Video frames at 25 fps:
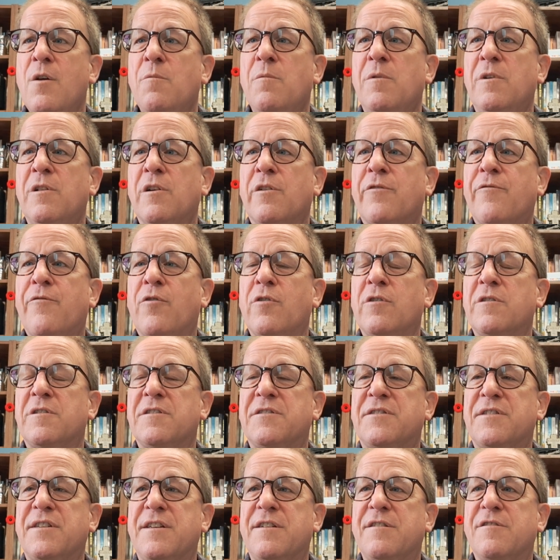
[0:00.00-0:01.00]
We look forward to
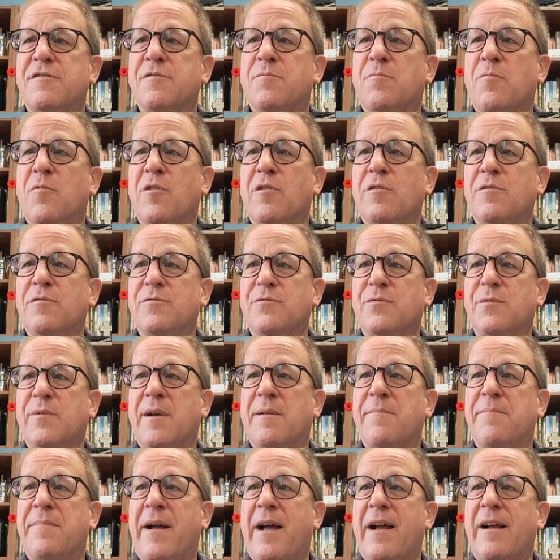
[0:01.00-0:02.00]
seeing you tomorrow as we
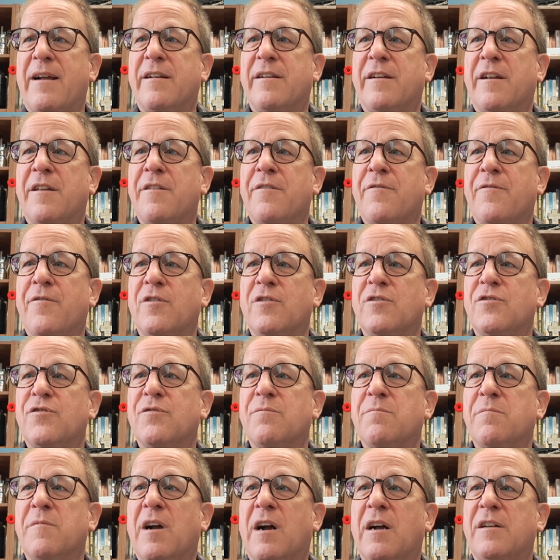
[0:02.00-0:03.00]
unpack another verse
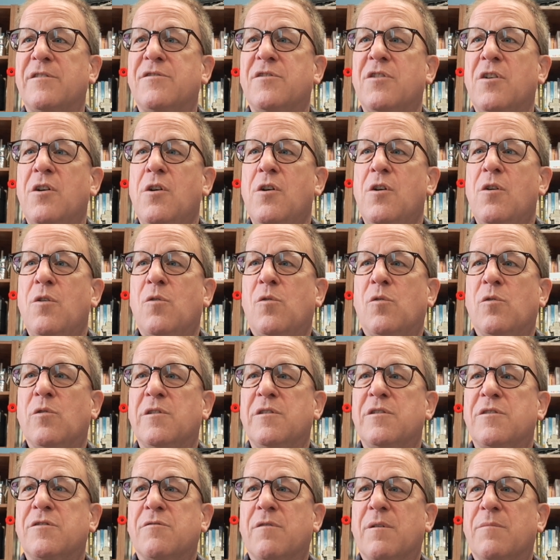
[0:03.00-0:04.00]
from God's
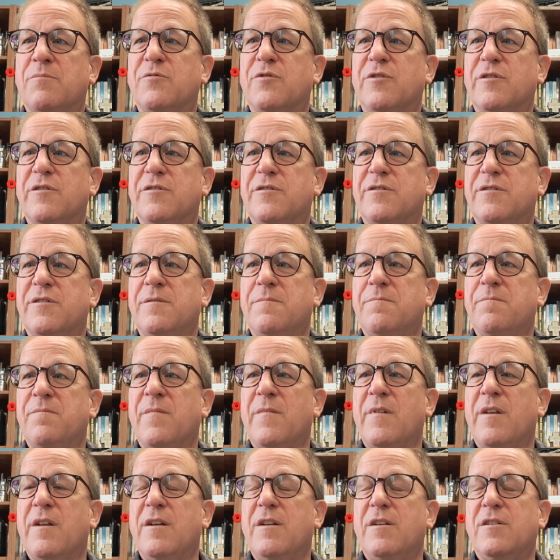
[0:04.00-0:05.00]
Holy Scriptures.
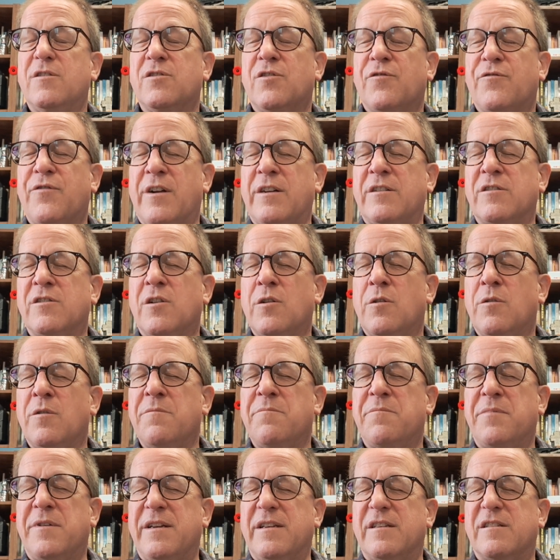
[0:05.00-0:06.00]
So, friends, go
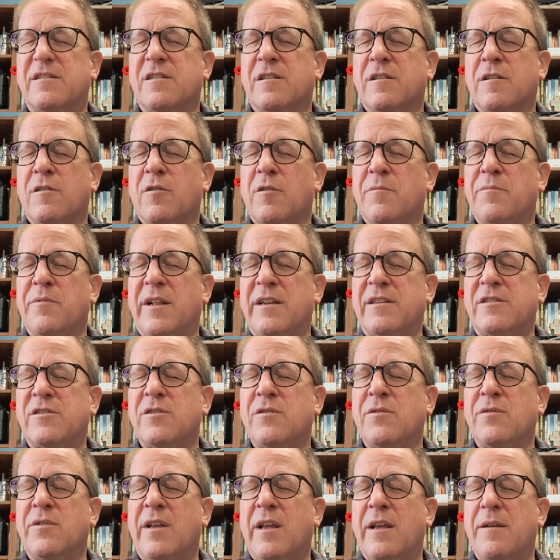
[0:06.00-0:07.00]
in peace. The Lord bless
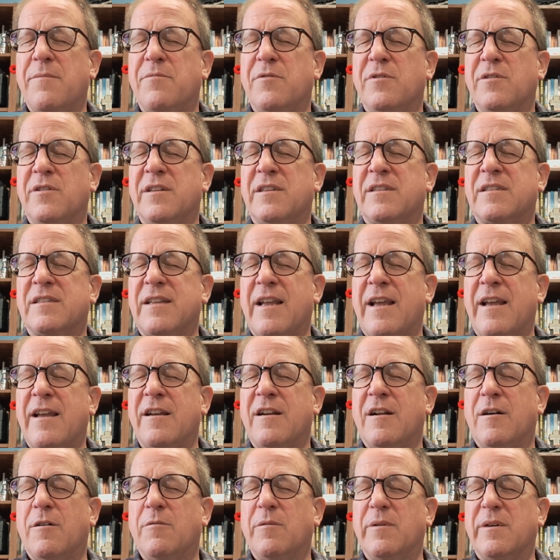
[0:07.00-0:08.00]
you and keep you this day
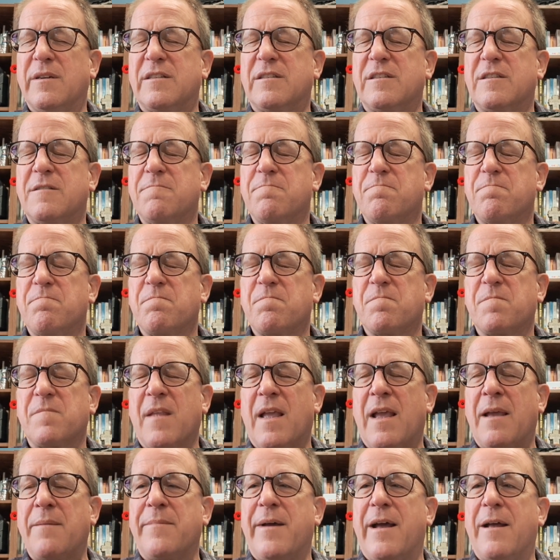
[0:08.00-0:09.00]
and always.
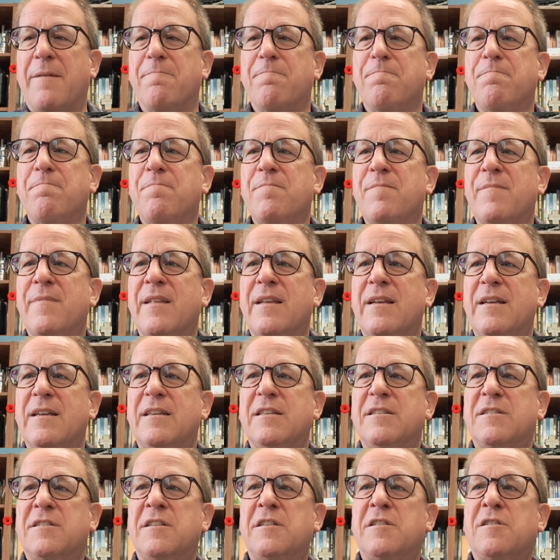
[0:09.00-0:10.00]
Amen.
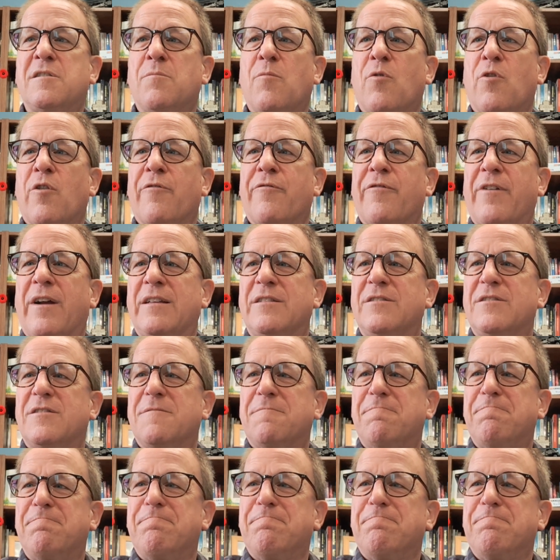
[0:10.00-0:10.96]
See you tomorrow, friends.